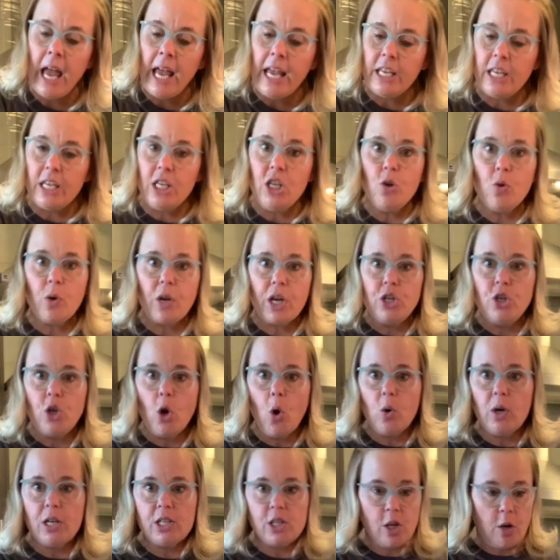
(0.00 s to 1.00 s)
You can
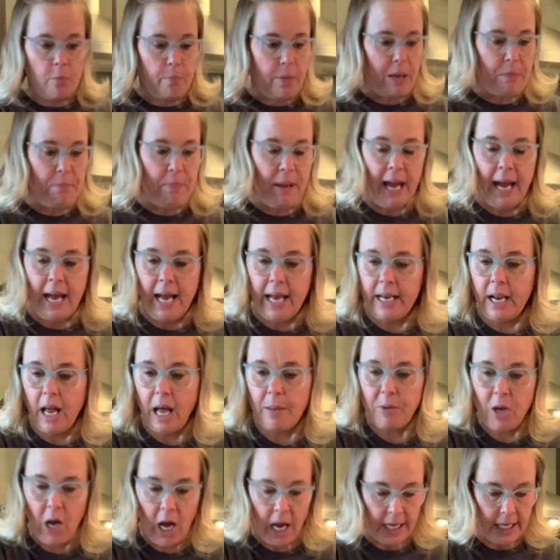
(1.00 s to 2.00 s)
notice on my pan, I'm
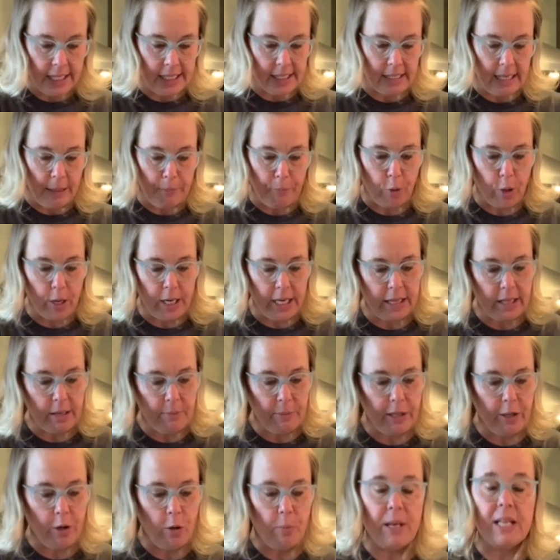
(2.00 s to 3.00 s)
kind of separating them a
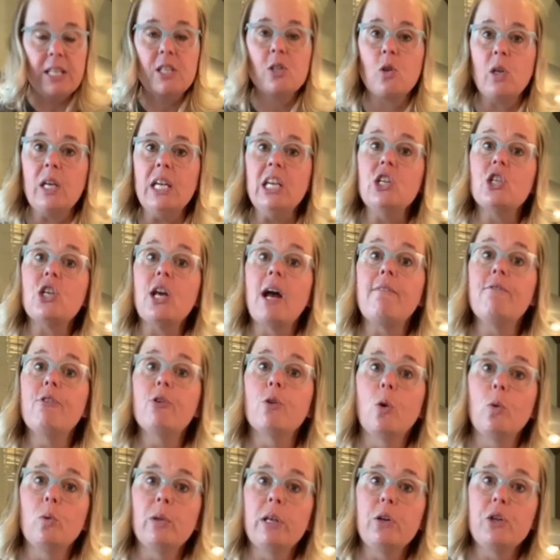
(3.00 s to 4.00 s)
little bit so they each have their
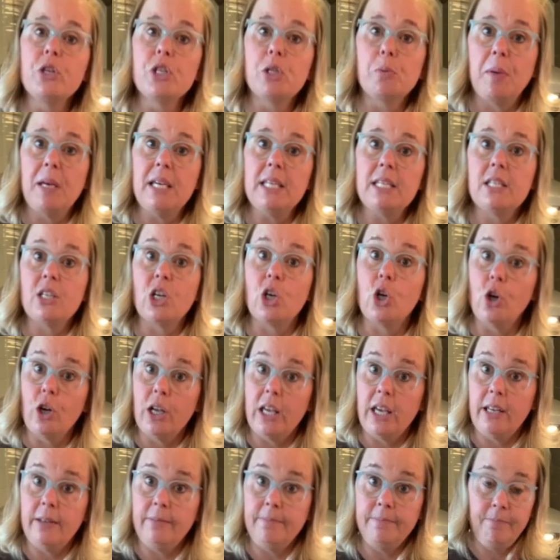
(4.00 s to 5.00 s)
own little space to cook
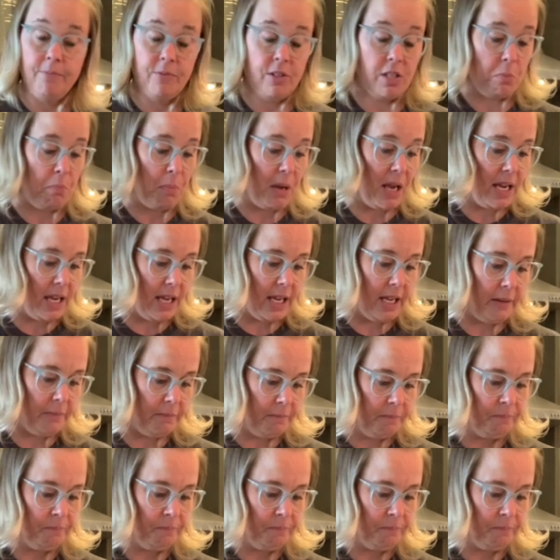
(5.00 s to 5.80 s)
in, to bake in.